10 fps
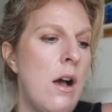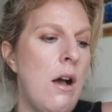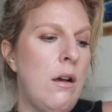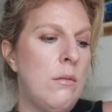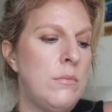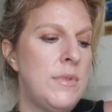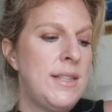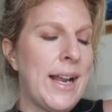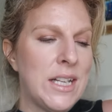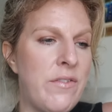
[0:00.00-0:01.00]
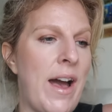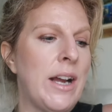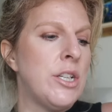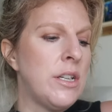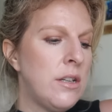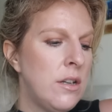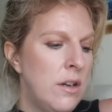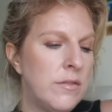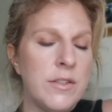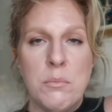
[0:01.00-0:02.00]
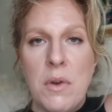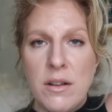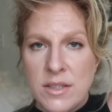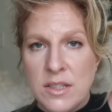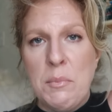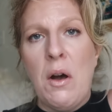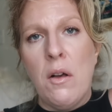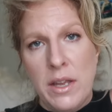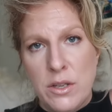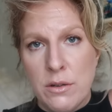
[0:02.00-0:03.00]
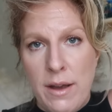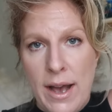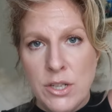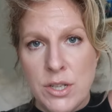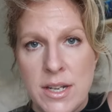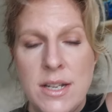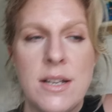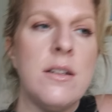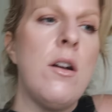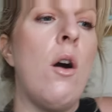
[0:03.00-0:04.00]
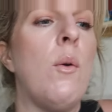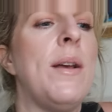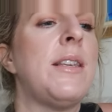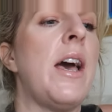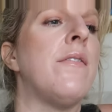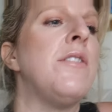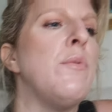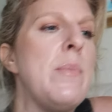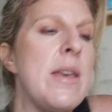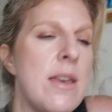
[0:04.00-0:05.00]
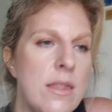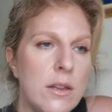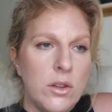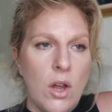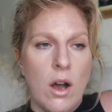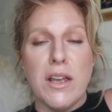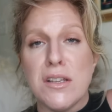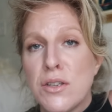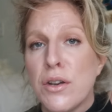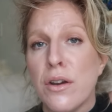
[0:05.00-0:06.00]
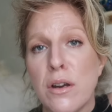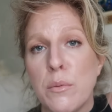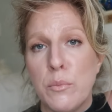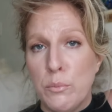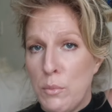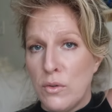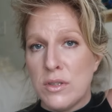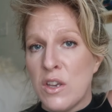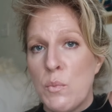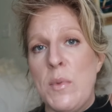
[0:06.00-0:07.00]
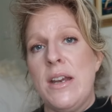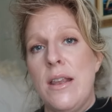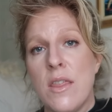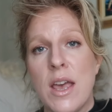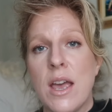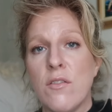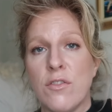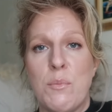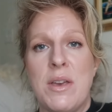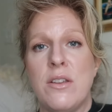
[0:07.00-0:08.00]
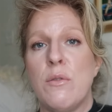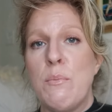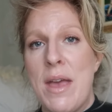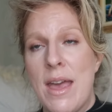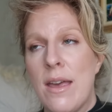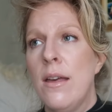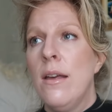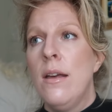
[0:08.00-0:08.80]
um, satisfaction from a small interaction. It doesn't always have to be the longest term, most committed thing for me to make